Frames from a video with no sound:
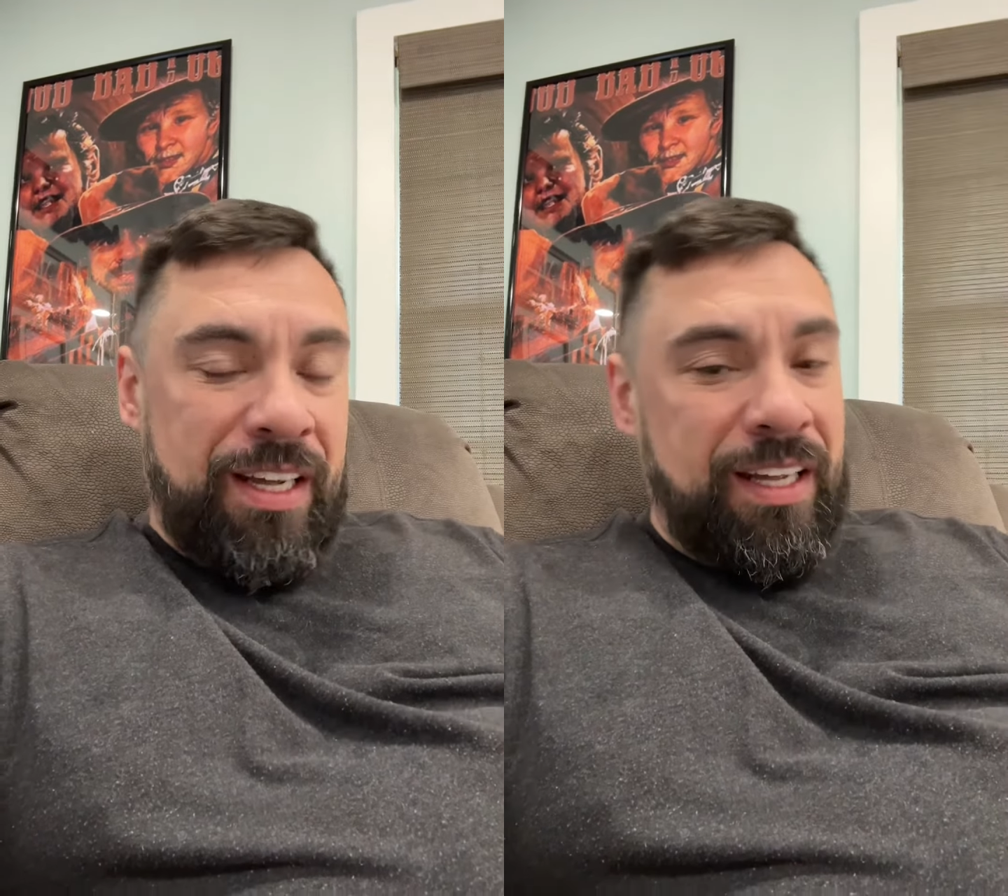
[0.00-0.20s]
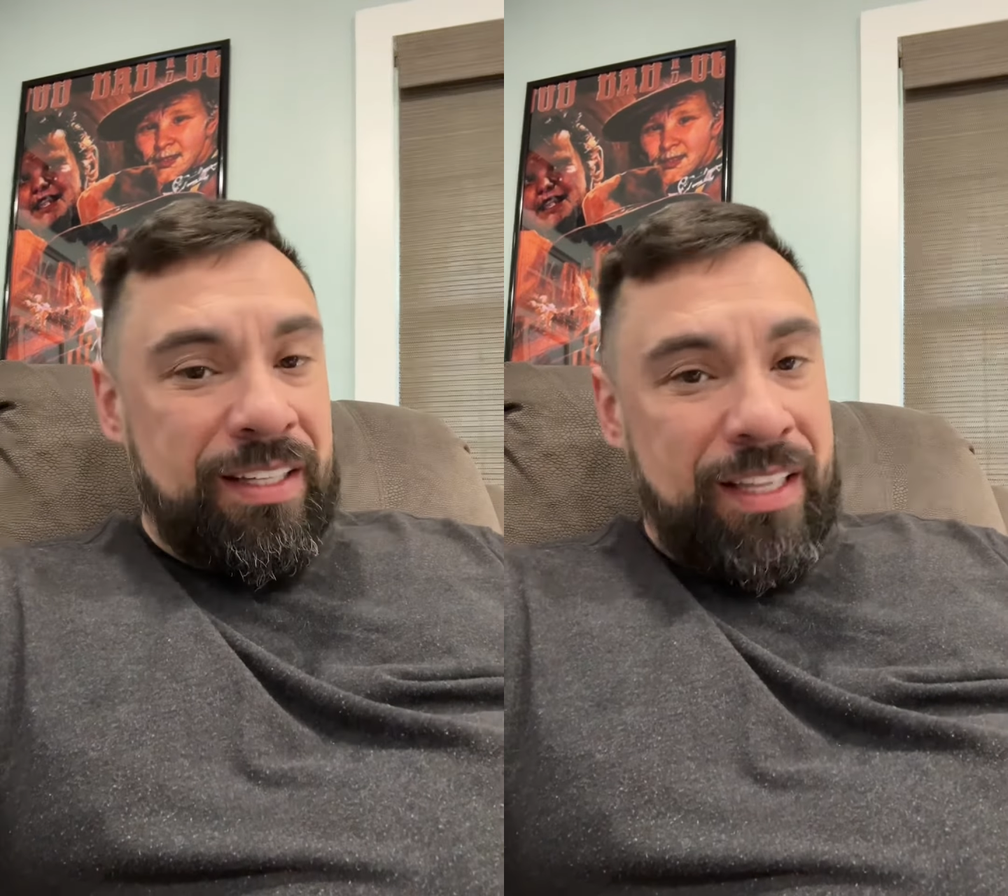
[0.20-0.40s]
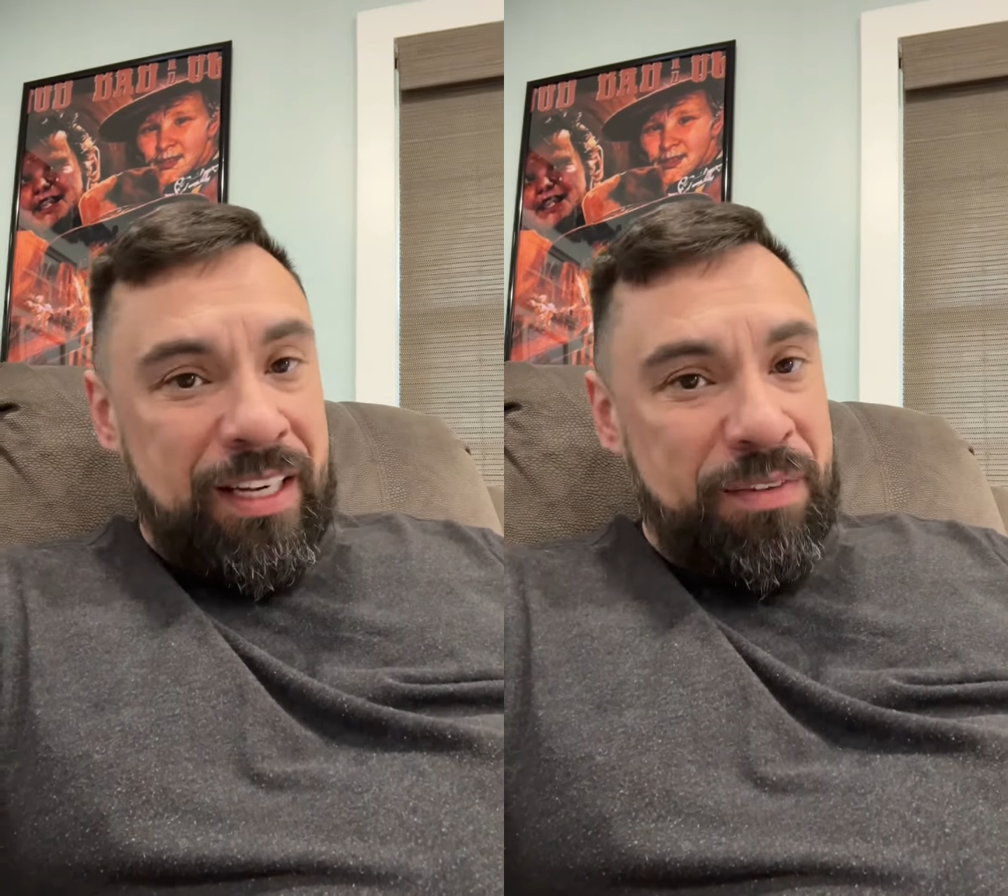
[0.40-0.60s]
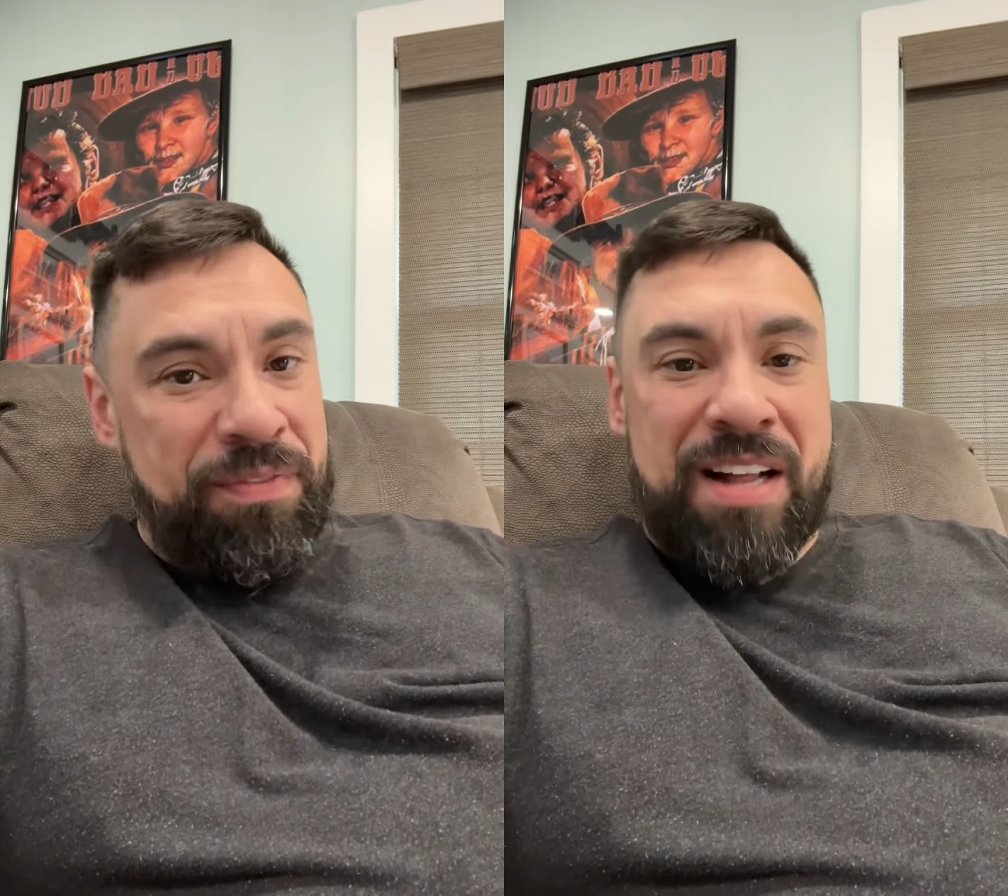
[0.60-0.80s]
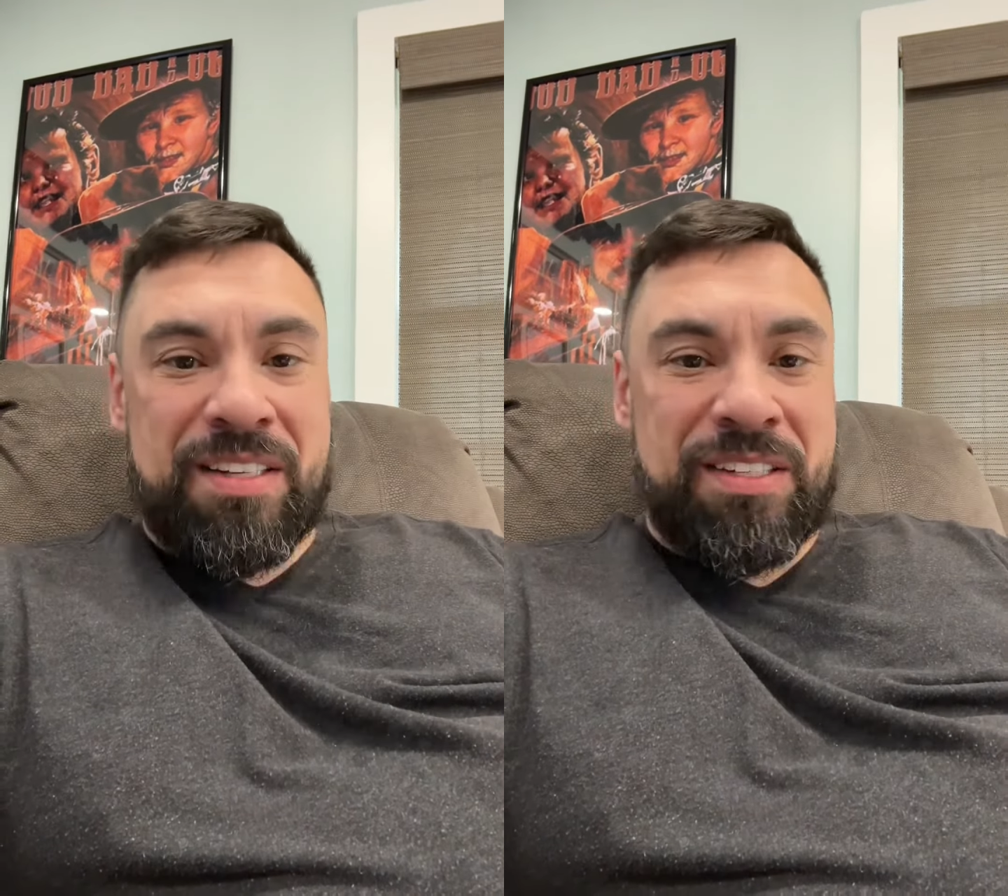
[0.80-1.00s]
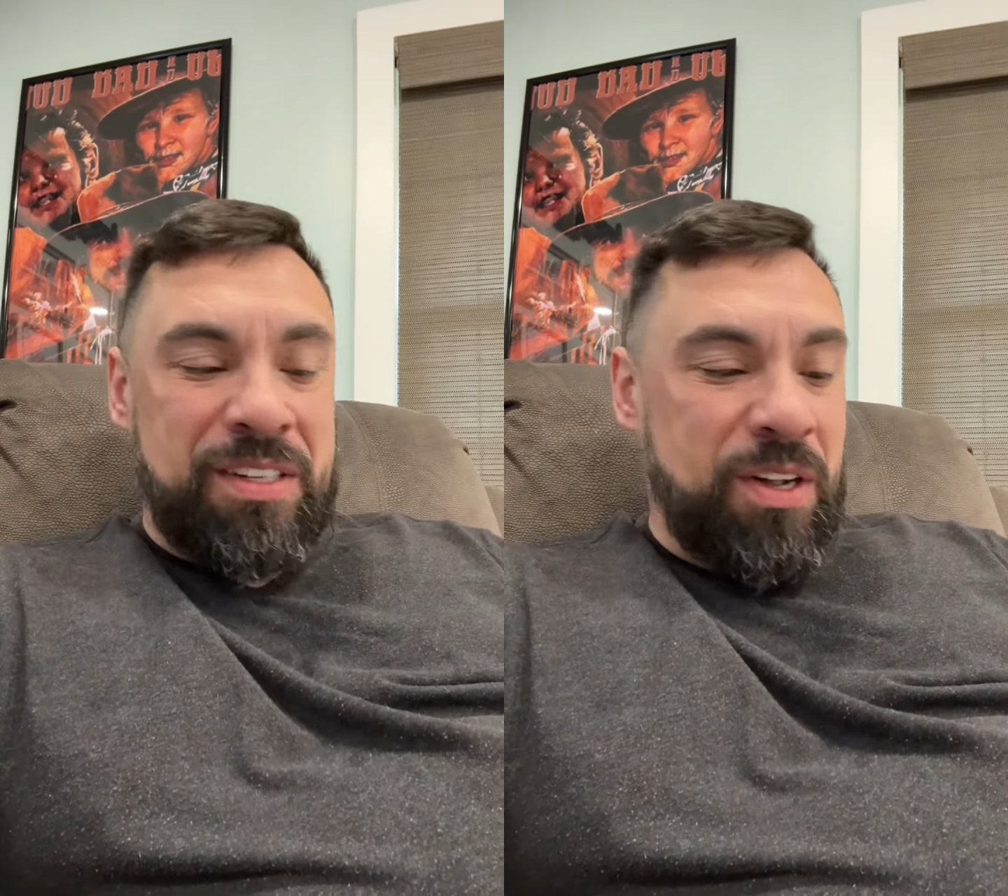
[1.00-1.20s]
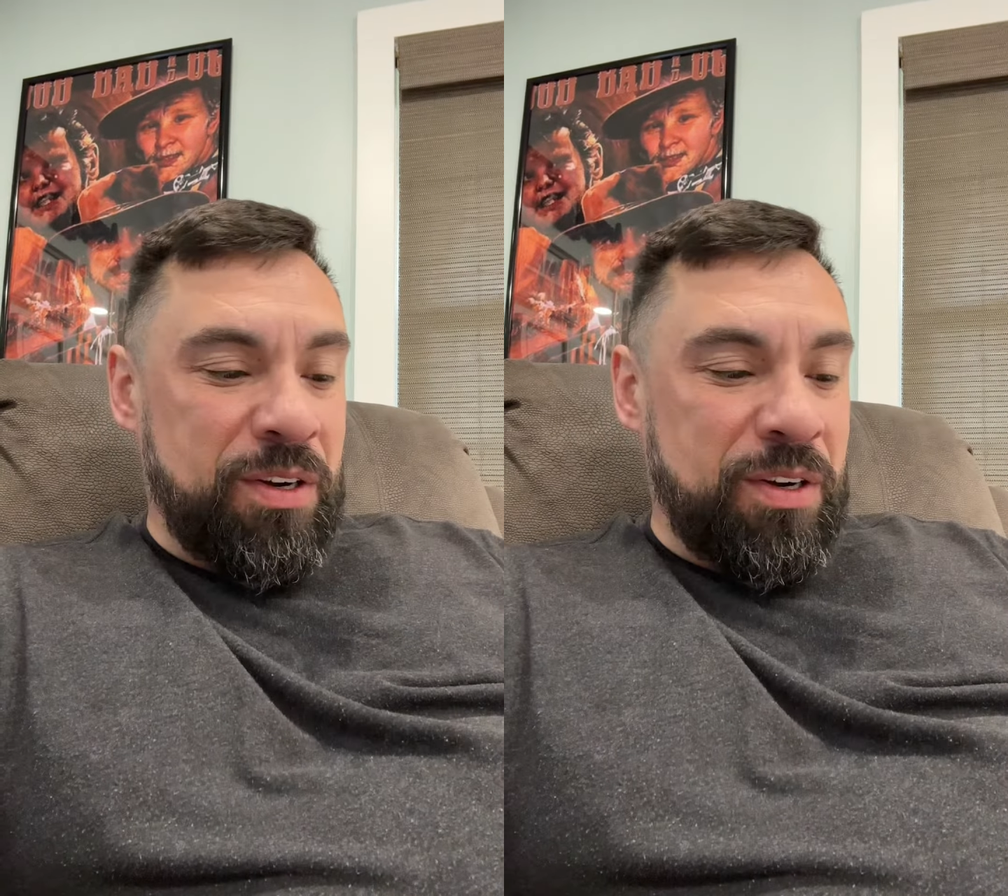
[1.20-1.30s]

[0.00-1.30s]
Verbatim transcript: And then he follows along